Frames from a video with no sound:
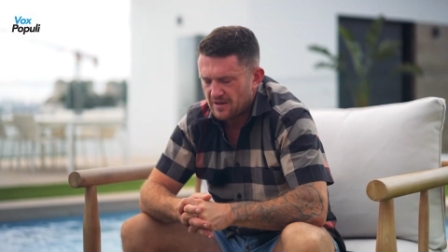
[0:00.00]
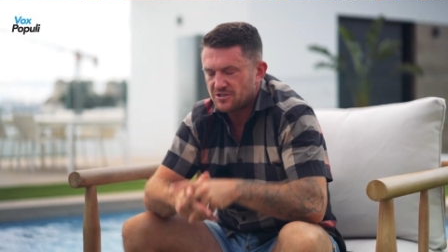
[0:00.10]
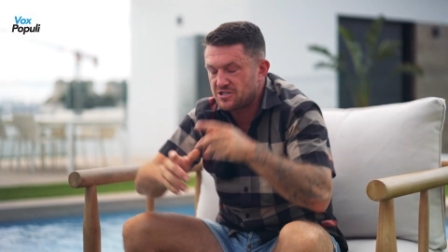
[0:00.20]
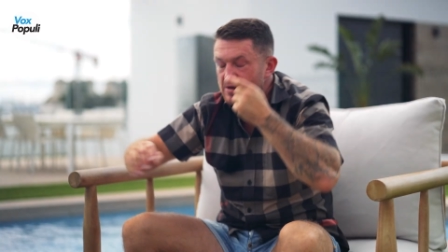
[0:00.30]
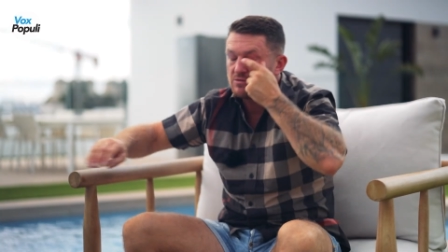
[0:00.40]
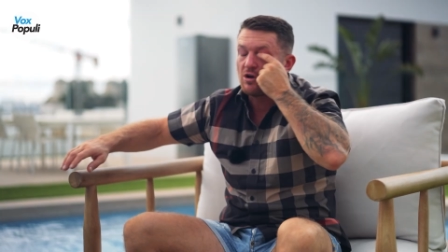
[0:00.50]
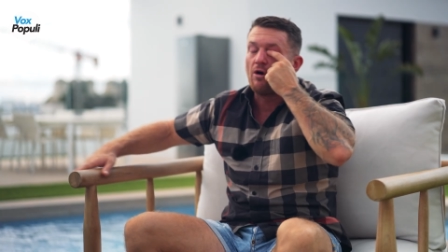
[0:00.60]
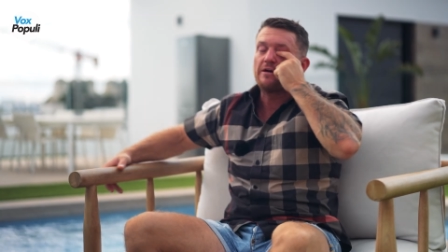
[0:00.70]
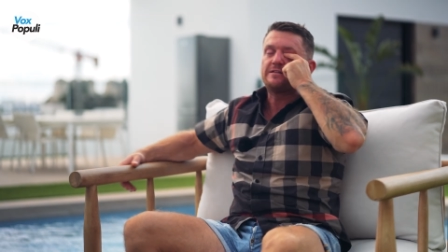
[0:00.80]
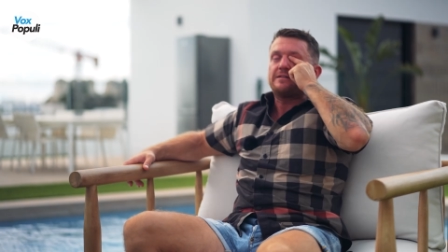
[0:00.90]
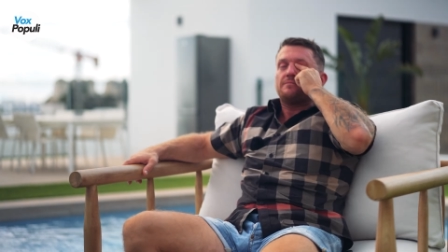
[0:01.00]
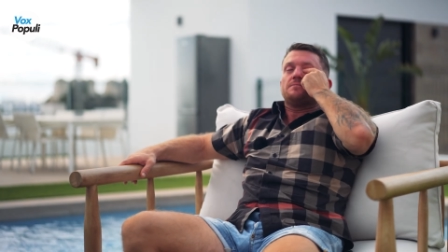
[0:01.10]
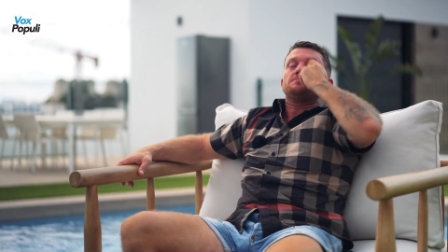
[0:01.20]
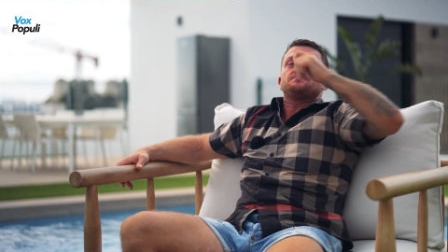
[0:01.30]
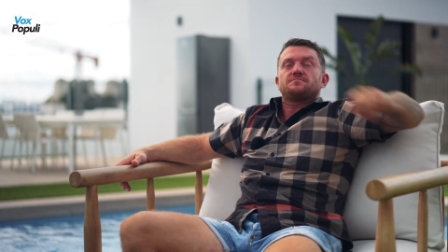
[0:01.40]
she was hiding
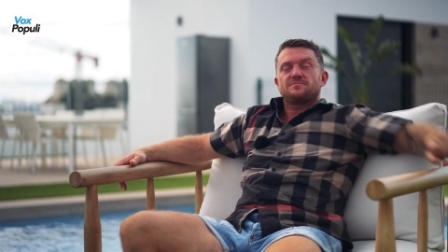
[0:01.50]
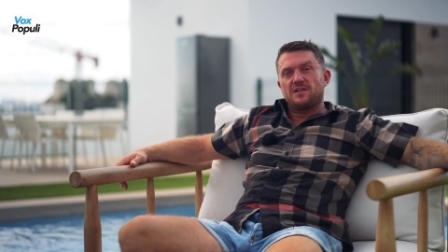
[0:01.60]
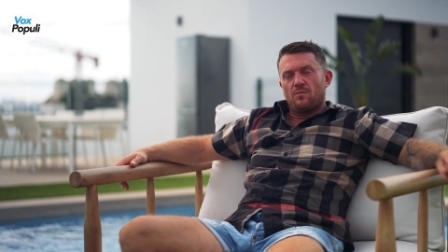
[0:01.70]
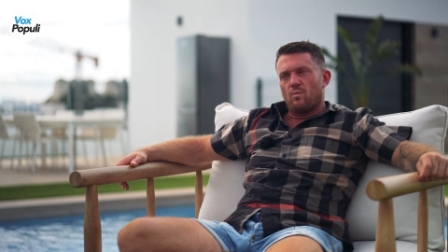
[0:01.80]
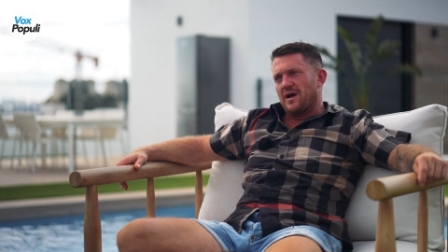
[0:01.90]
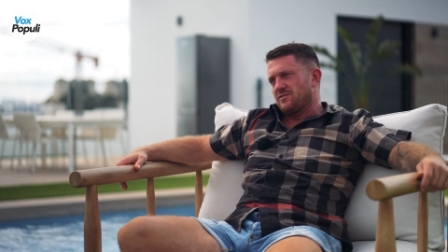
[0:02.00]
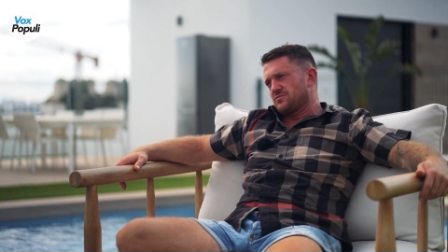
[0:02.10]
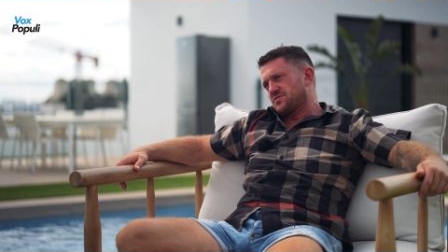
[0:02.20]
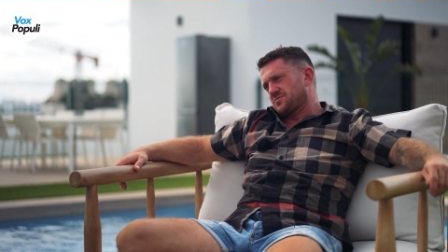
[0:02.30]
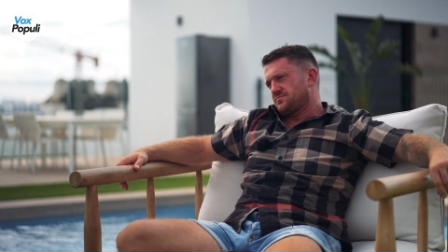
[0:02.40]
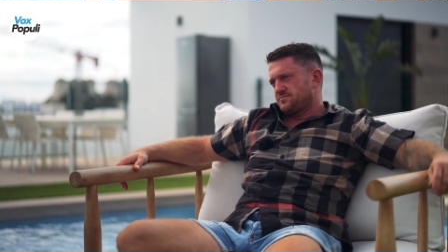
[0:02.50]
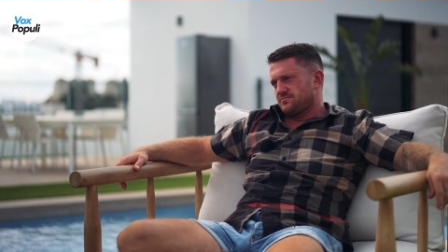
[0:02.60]
in Wales.